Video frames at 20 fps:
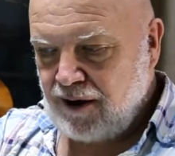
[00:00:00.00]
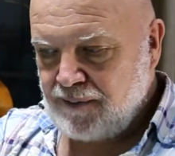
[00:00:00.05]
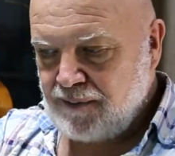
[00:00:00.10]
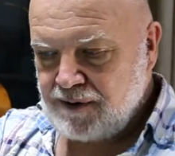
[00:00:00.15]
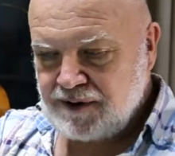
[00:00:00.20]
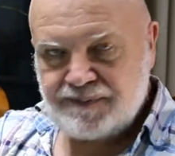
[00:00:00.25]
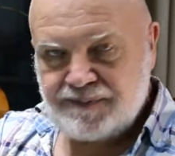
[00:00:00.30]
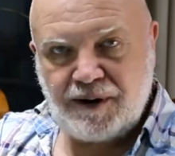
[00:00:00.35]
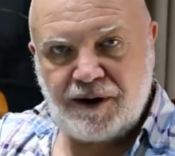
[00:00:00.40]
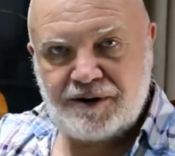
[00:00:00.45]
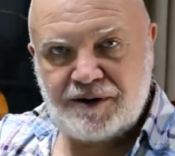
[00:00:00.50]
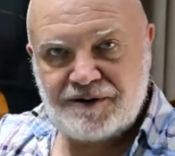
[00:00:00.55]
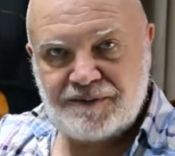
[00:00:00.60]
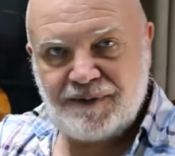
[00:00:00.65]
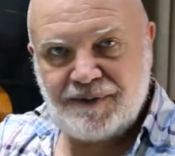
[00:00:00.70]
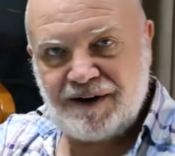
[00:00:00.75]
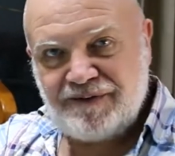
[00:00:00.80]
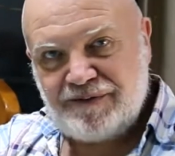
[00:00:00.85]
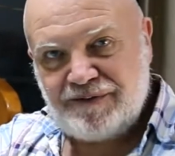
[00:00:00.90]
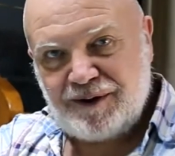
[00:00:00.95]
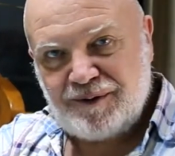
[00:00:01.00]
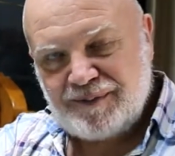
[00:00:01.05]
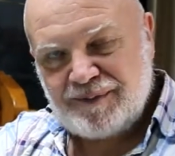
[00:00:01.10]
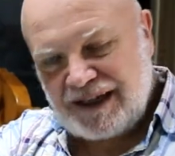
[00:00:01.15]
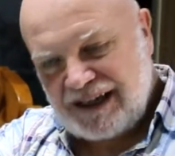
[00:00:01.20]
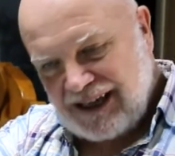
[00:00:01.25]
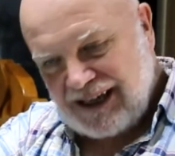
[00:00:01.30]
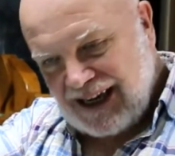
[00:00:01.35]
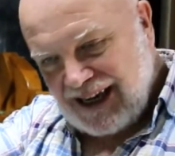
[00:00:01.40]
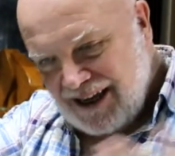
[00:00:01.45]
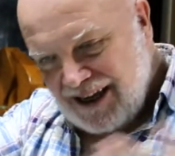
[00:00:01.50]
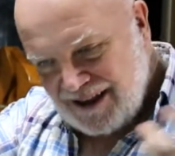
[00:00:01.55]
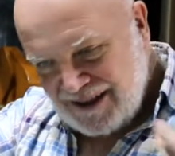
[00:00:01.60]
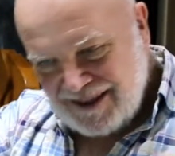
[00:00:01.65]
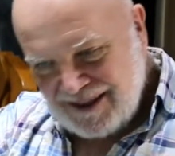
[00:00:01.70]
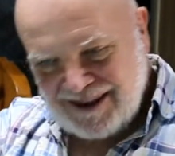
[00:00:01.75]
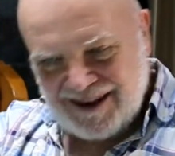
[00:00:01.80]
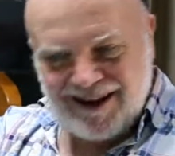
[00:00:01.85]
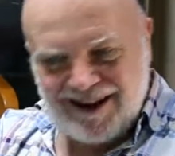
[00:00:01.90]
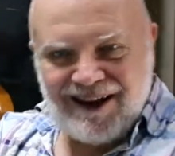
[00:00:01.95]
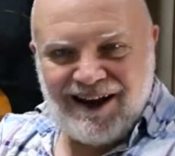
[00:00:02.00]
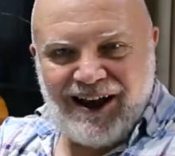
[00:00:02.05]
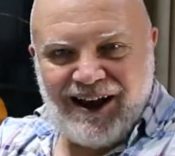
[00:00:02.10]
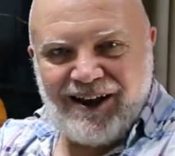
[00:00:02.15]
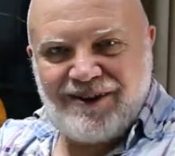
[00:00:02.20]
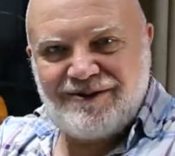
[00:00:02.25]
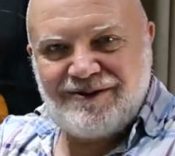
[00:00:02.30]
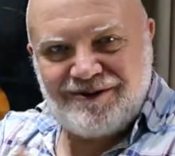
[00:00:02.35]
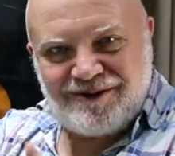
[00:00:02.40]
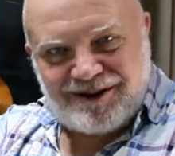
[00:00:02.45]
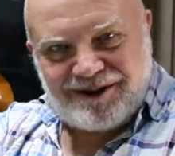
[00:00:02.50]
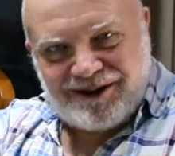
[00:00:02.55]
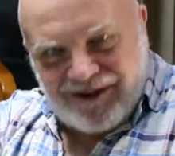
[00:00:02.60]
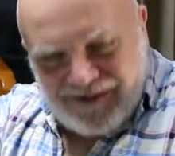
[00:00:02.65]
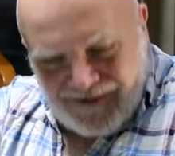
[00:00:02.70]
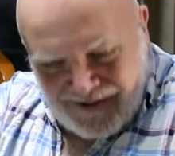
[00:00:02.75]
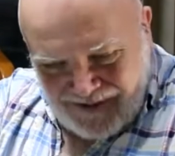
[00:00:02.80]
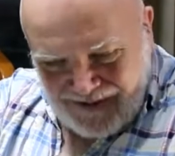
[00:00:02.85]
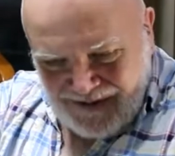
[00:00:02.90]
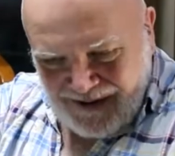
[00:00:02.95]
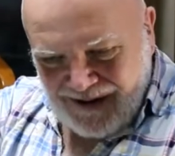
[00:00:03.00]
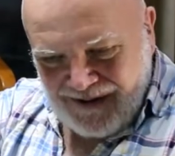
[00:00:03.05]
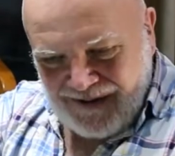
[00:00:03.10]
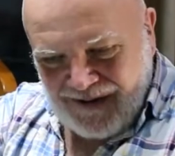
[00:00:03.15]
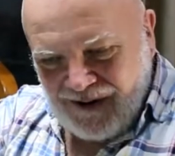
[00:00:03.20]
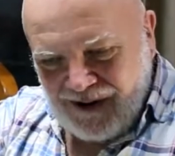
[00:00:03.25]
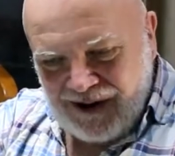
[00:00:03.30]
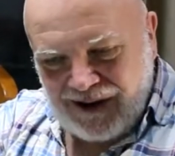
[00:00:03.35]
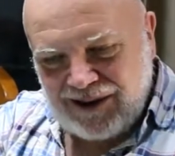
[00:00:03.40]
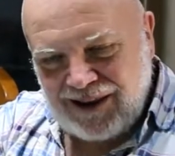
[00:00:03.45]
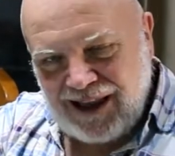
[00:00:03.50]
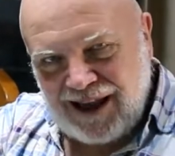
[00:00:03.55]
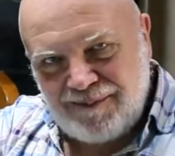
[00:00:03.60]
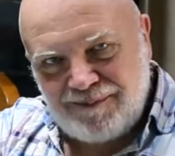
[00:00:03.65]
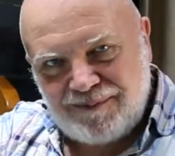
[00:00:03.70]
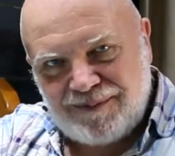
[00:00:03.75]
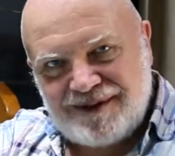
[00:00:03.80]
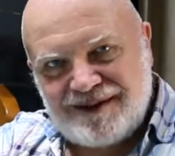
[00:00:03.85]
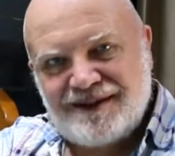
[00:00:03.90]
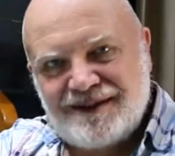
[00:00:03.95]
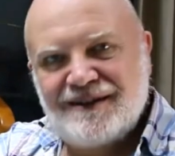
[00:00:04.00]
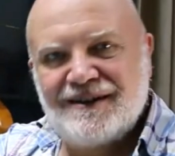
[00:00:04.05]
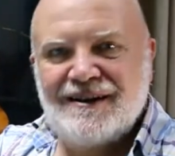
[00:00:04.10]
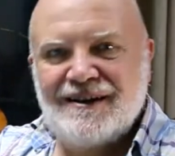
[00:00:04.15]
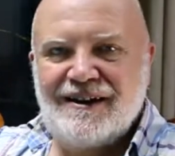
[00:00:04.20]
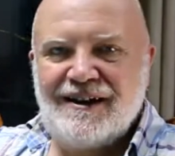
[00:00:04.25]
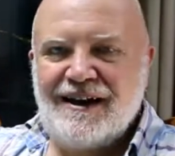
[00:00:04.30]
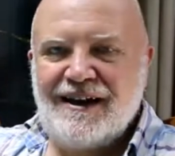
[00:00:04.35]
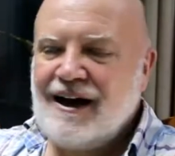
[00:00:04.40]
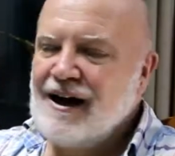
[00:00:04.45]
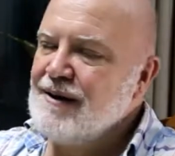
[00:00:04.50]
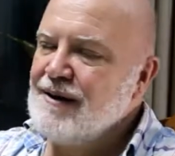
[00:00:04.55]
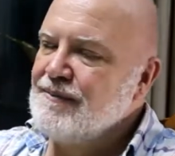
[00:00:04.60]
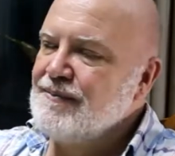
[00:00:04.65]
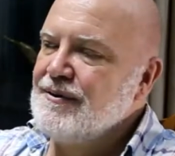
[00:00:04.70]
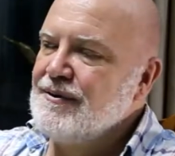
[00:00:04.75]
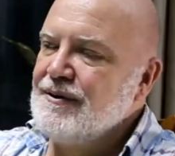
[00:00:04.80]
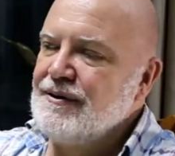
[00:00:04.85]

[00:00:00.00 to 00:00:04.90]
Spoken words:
as part of my filming kit hundreds of oil lamps up.